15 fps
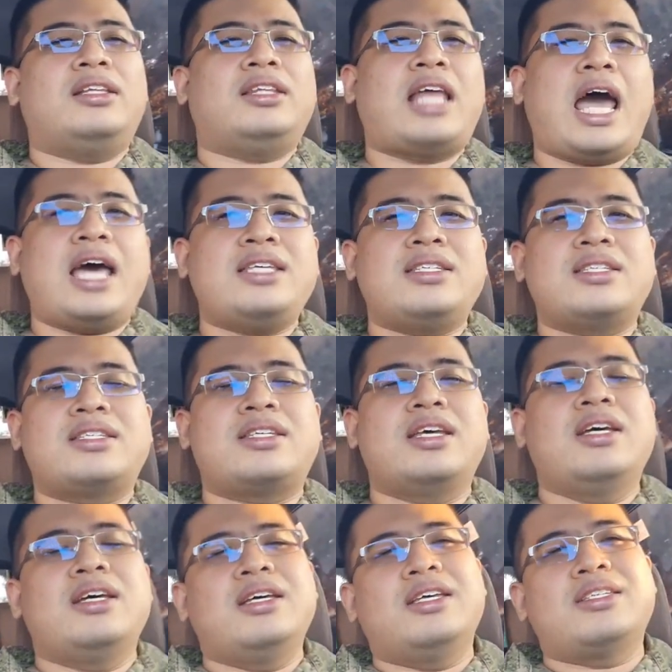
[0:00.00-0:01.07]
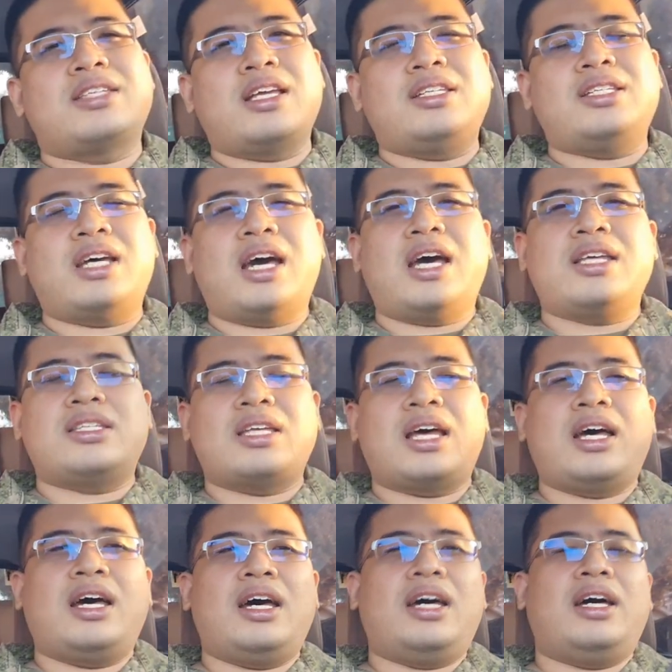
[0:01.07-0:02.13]
tasks such as
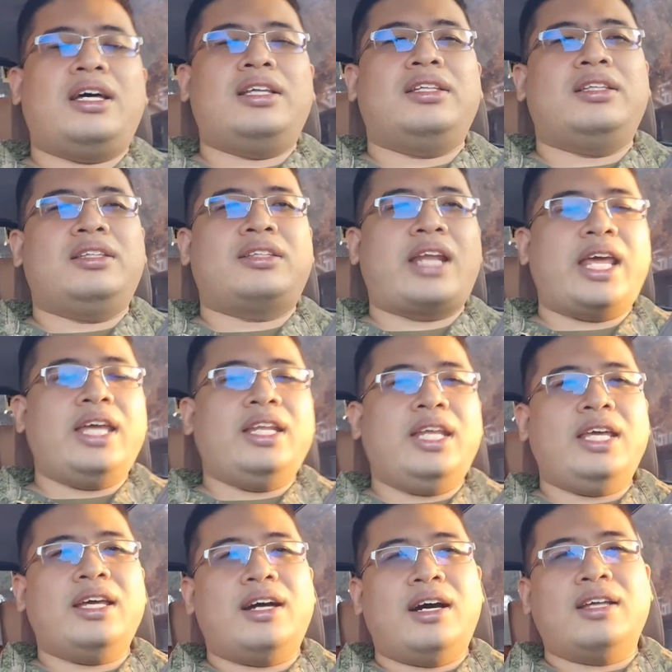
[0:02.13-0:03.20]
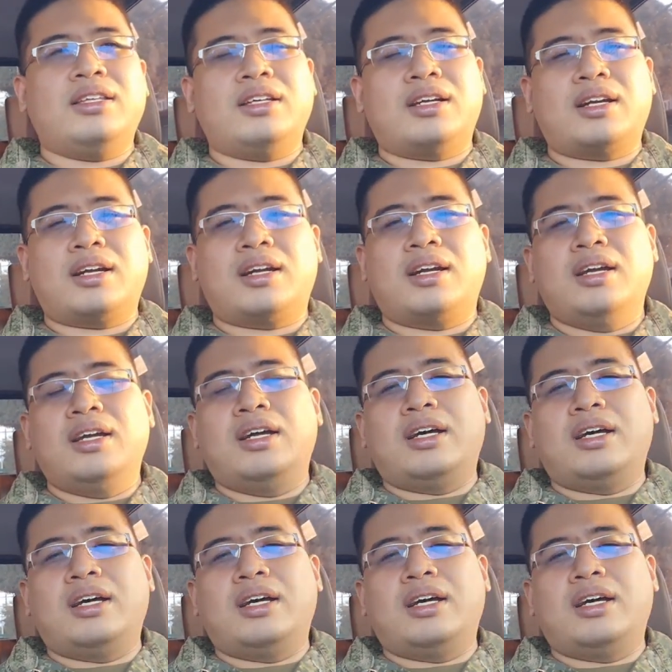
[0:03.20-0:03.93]
training other